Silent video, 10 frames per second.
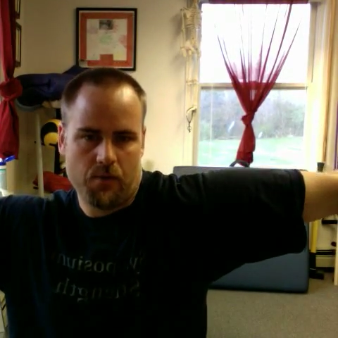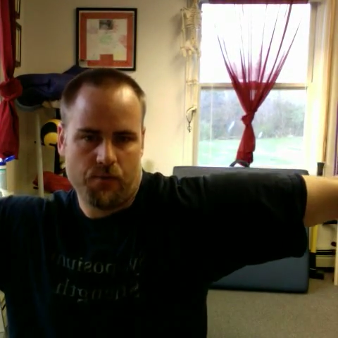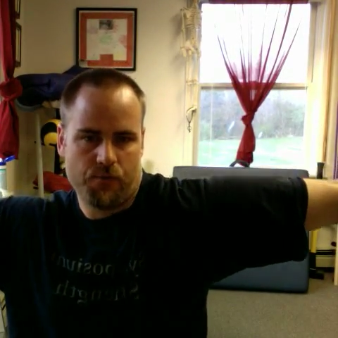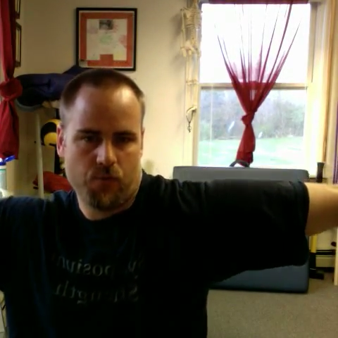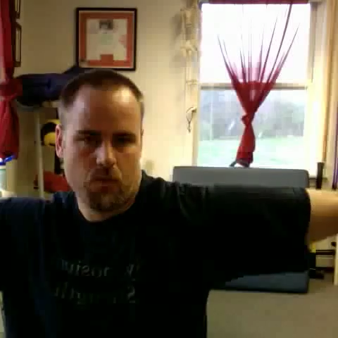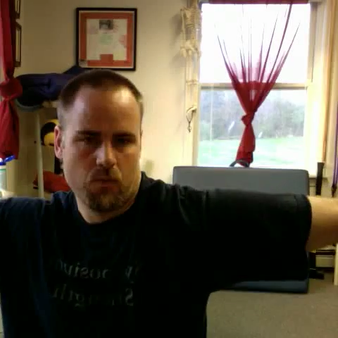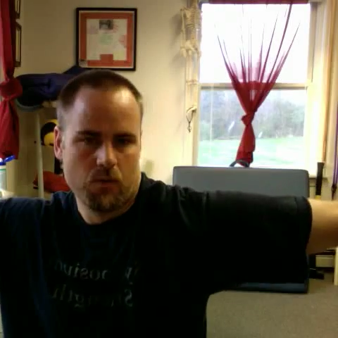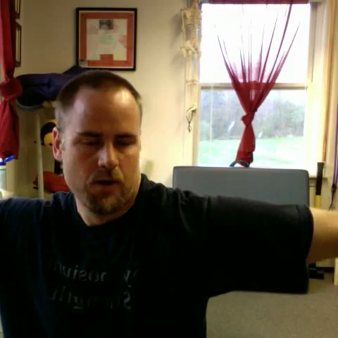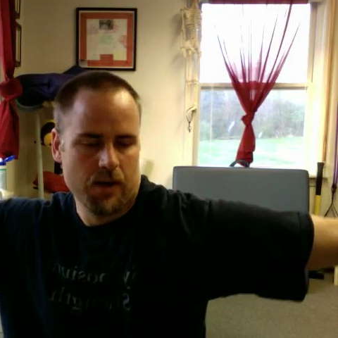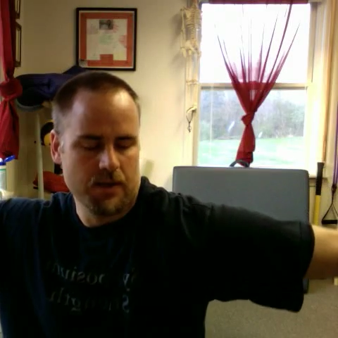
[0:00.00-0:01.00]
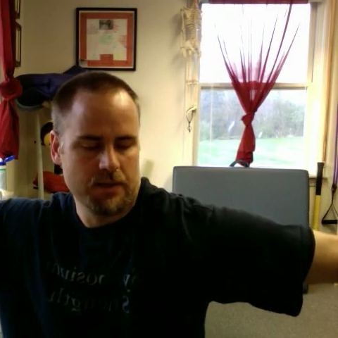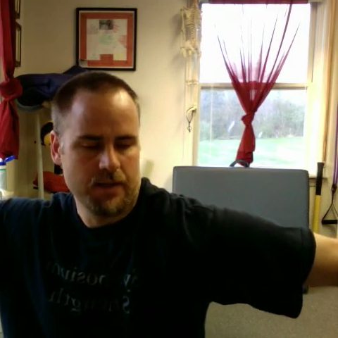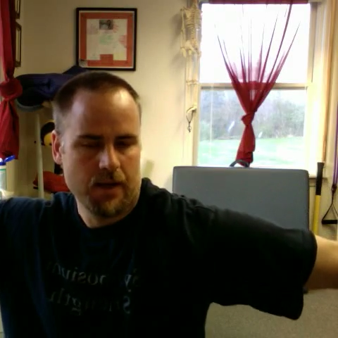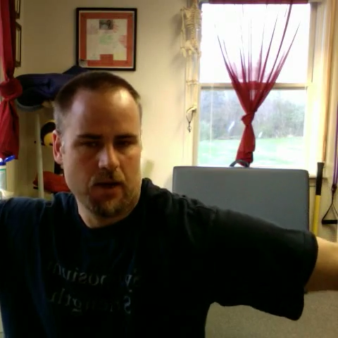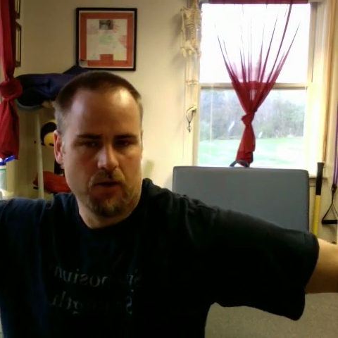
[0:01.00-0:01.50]
forward and
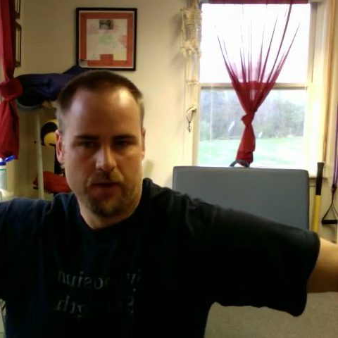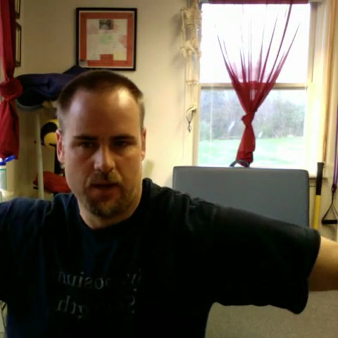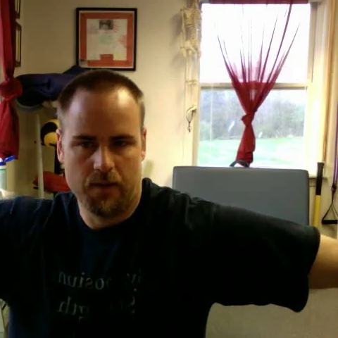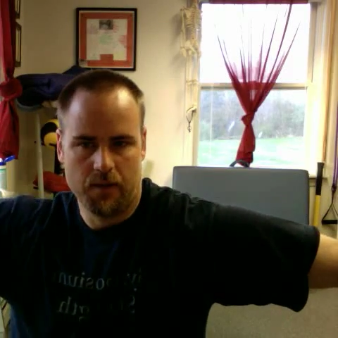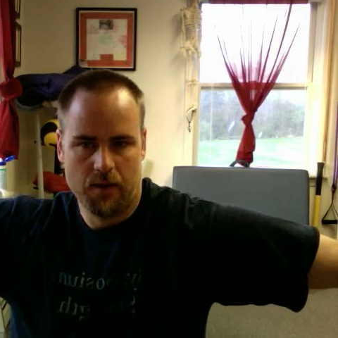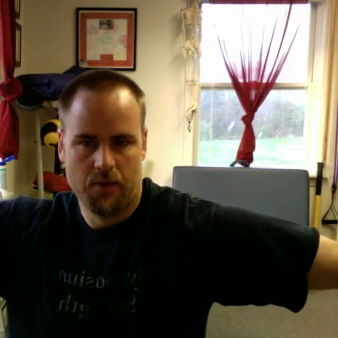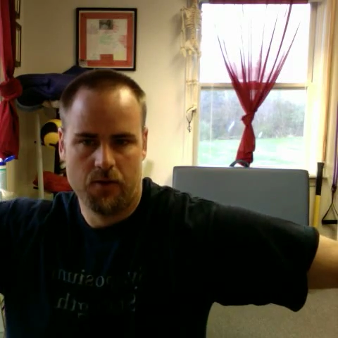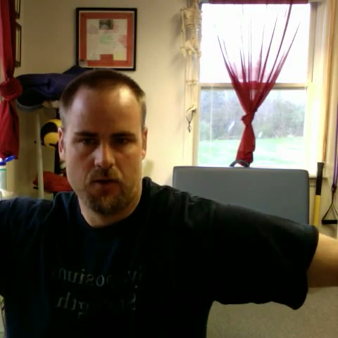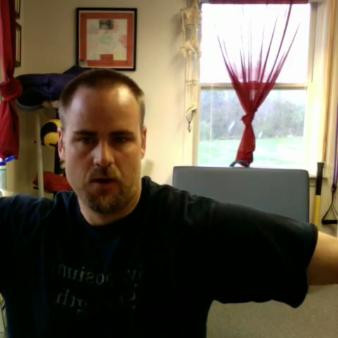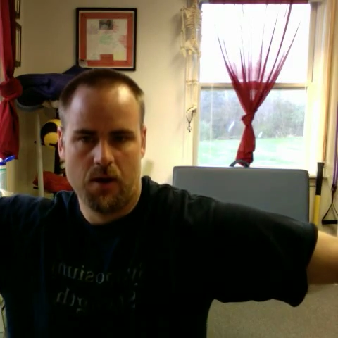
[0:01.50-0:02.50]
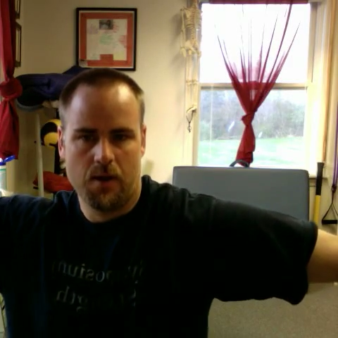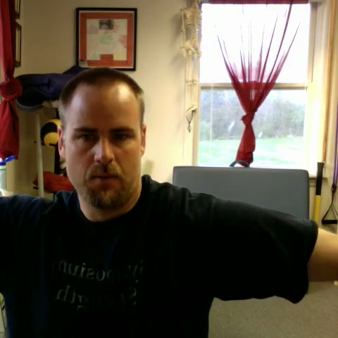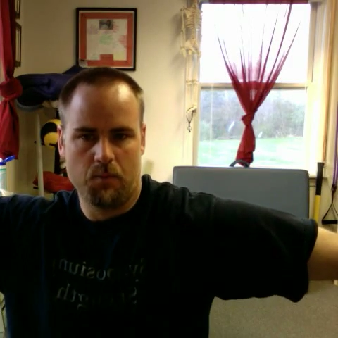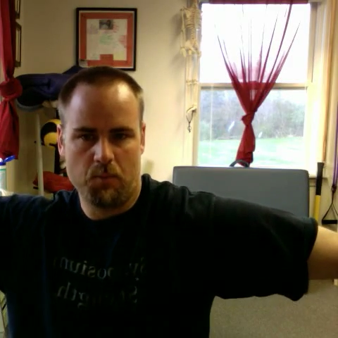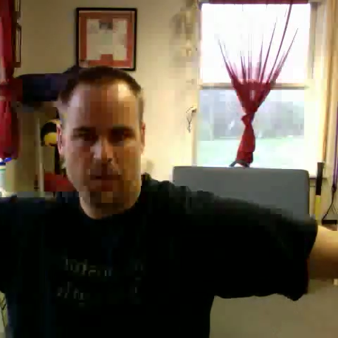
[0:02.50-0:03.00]
down, and the other
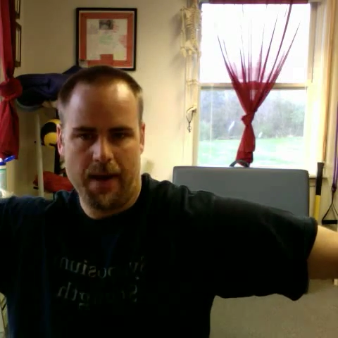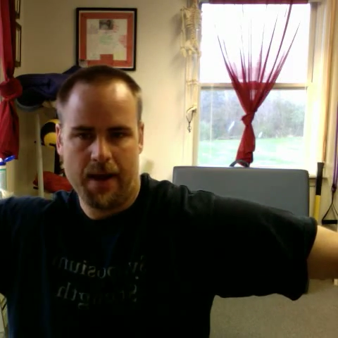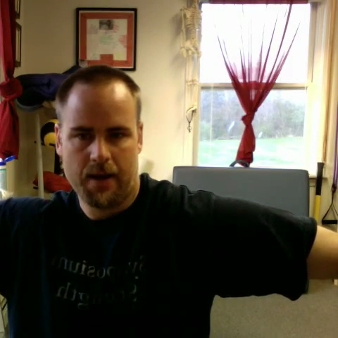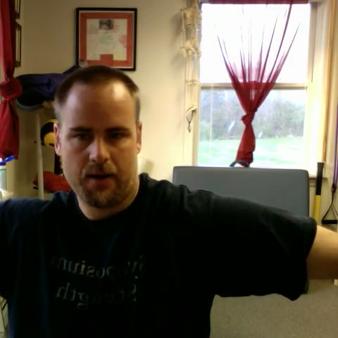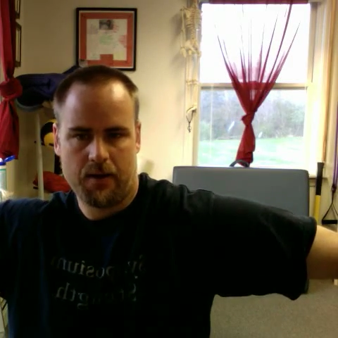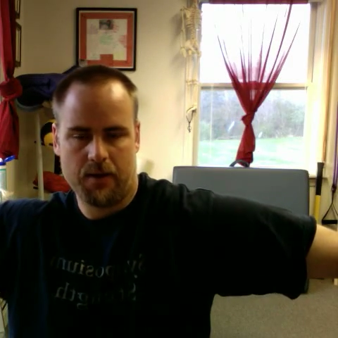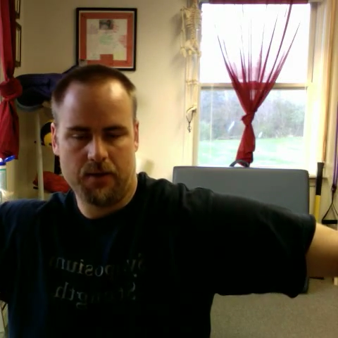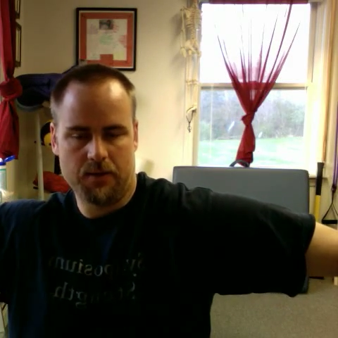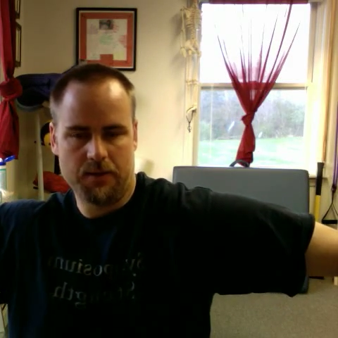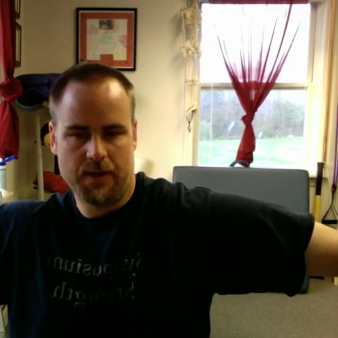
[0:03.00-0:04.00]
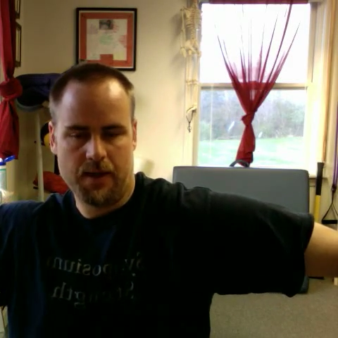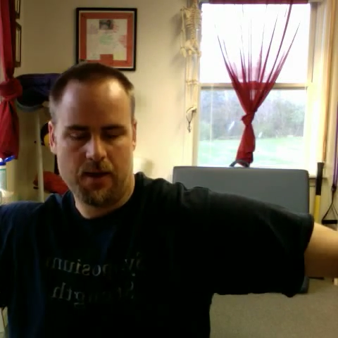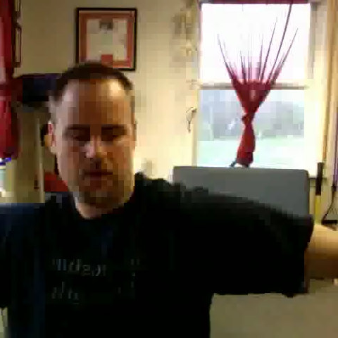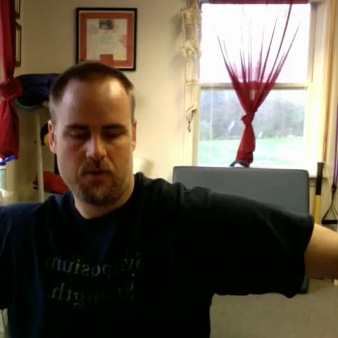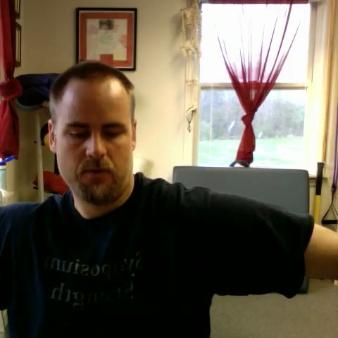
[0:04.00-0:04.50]
back,
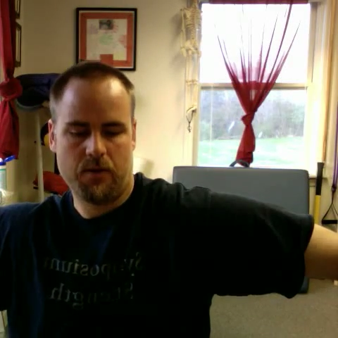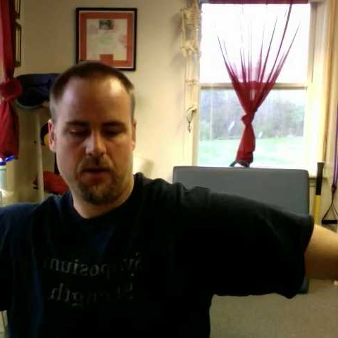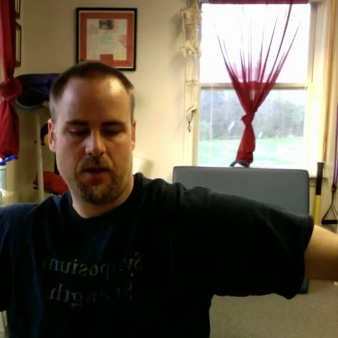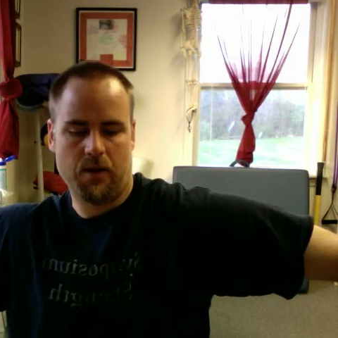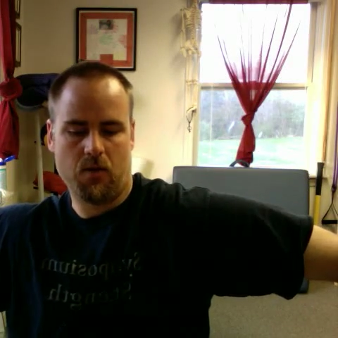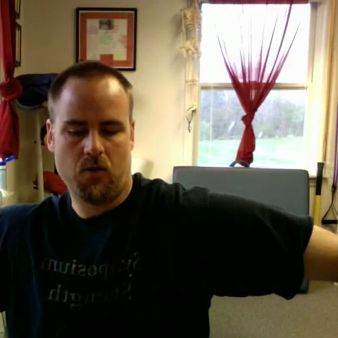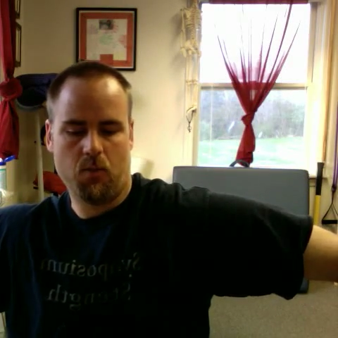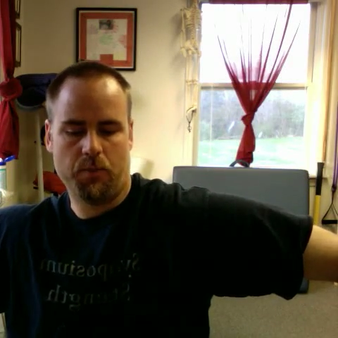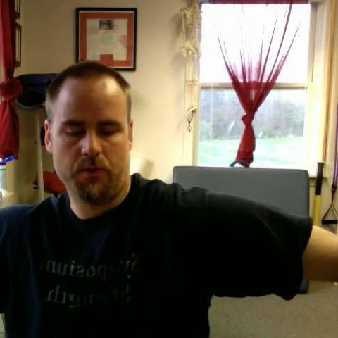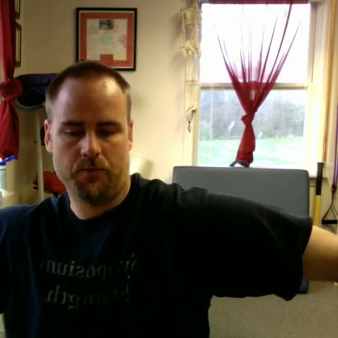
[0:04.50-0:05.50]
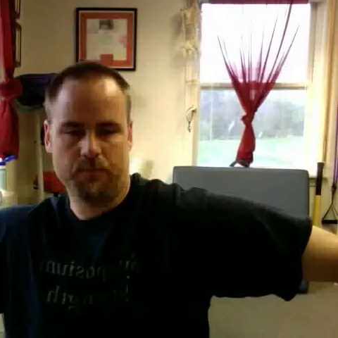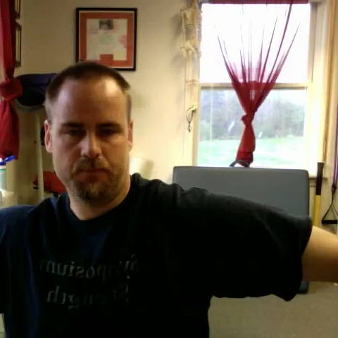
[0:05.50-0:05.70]
down, and open.